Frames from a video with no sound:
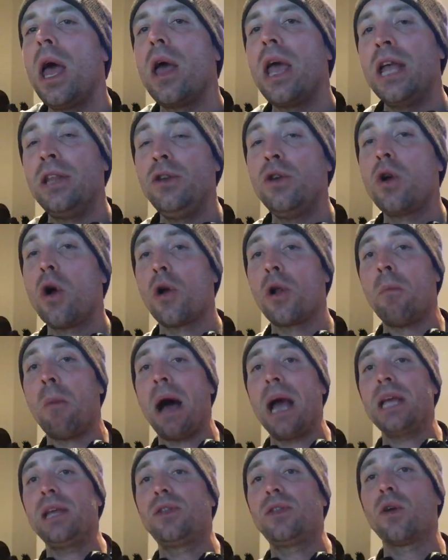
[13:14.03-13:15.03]
and you go to
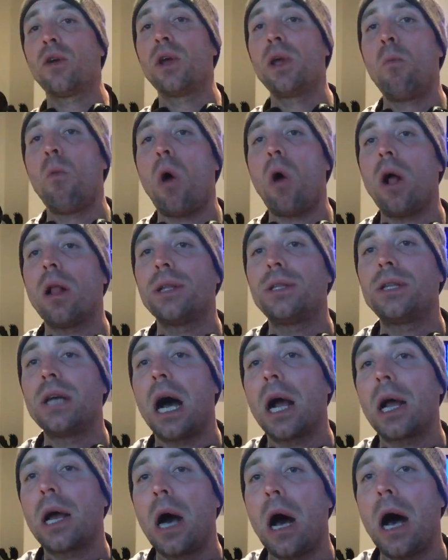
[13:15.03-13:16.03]

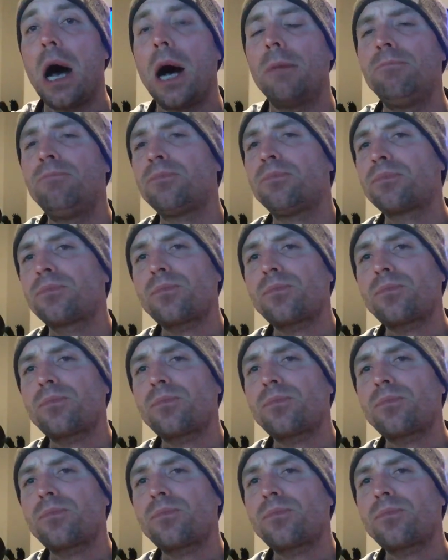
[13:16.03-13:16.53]
myethereumwallet.com,